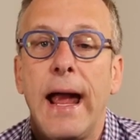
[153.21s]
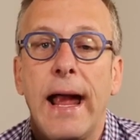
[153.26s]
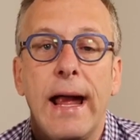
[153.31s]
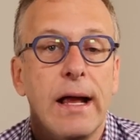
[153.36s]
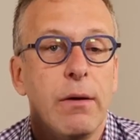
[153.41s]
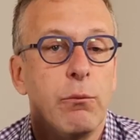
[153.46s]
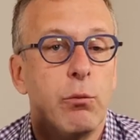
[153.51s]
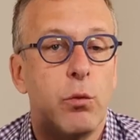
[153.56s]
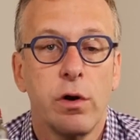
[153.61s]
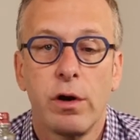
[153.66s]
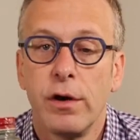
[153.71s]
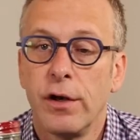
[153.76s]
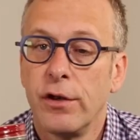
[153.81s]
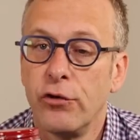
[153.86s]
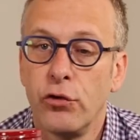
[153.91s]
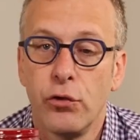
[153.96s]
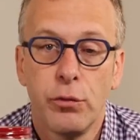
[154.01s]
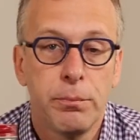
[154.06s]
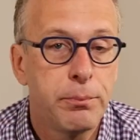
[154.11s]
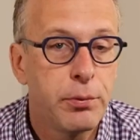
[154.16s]
and we're
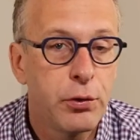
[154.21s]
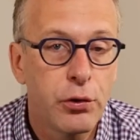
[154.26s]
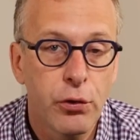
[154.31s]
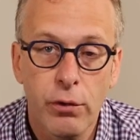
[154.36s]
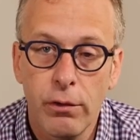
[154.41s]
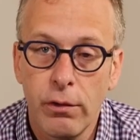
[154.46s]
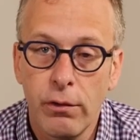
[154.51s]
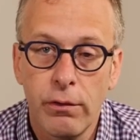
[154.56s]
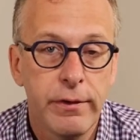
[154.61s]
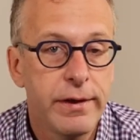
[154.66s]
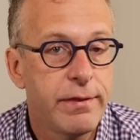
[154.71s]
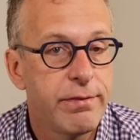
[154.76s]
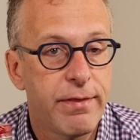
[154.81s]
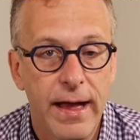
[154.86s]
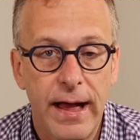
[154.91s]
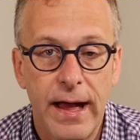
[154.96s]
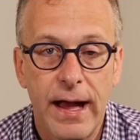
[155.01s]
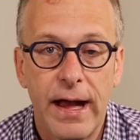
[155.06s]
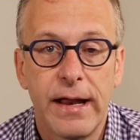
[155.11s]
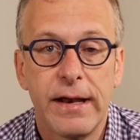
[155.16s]
going to do purely
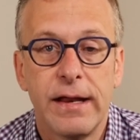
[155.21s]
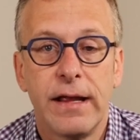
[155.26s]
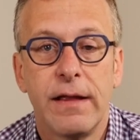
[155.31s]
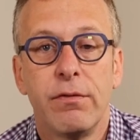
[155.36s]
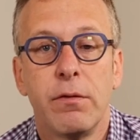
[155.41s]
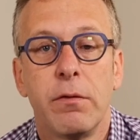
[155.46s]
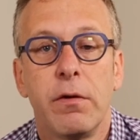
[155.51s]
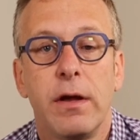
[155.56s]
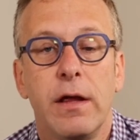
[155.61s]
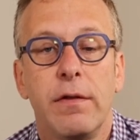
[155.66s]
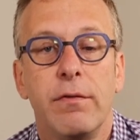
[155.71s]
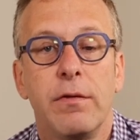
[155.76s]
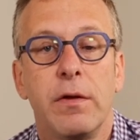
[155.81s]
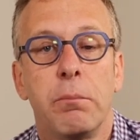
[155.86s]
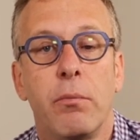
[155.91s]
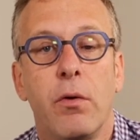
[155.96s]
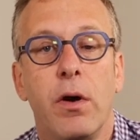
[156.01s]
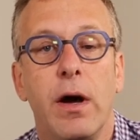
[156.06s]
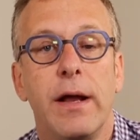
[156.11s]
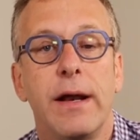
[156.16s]
that in the
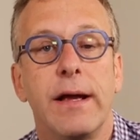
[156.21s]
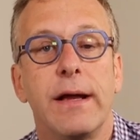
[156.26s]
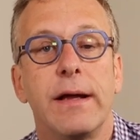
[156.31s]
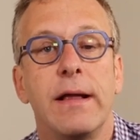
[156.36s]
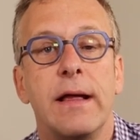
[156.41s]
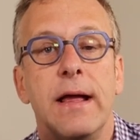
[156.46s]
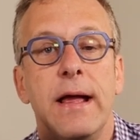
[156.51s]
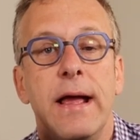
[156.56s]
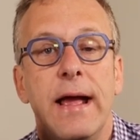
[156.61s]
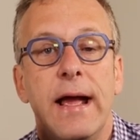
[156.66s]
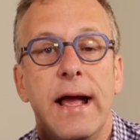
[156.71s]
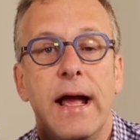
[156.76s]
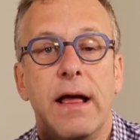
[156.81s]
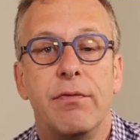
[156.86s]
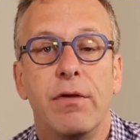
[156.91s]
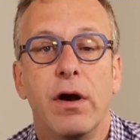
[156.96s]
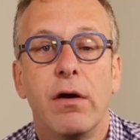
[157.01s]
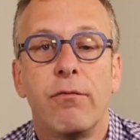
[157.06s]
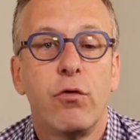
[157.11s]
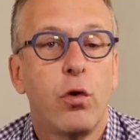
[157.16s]
product,
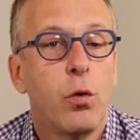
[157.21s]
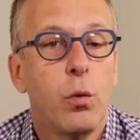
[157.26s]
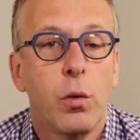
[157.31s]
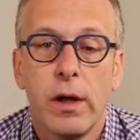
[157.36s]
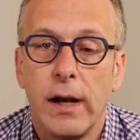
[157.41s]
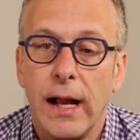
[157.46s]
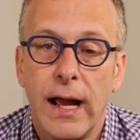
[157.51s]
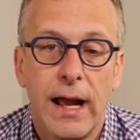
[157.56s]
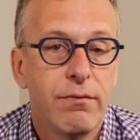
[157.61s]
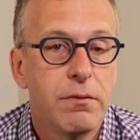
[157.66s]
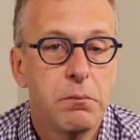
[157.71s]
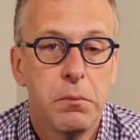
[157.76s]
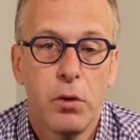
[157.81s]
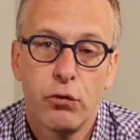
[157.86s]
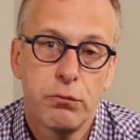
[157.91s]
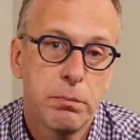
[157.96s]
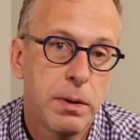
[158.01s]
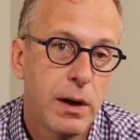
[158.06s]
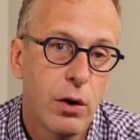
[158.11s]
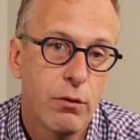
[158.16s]
and therefore we're going to have the
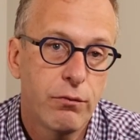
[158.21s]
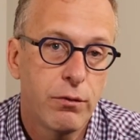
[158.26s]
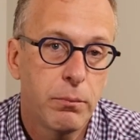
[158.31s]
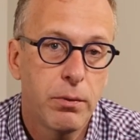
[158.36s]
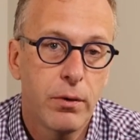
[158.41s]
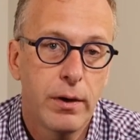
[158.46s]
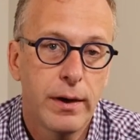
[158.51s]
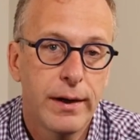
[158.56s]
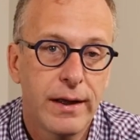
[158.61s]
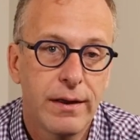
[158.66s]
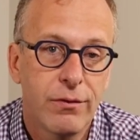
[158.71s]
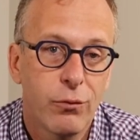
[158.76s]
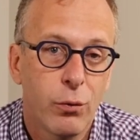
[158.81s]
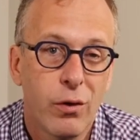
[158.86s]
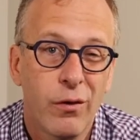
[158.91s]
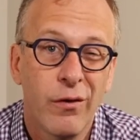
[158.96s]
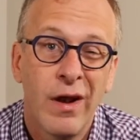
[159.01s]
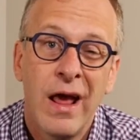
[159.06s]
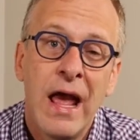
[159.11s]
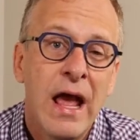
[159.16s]
most powerful product in the
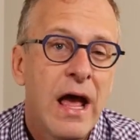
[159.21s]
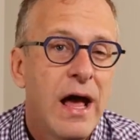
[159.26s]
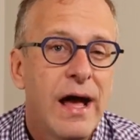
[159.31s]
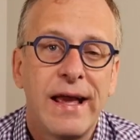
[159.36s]
world.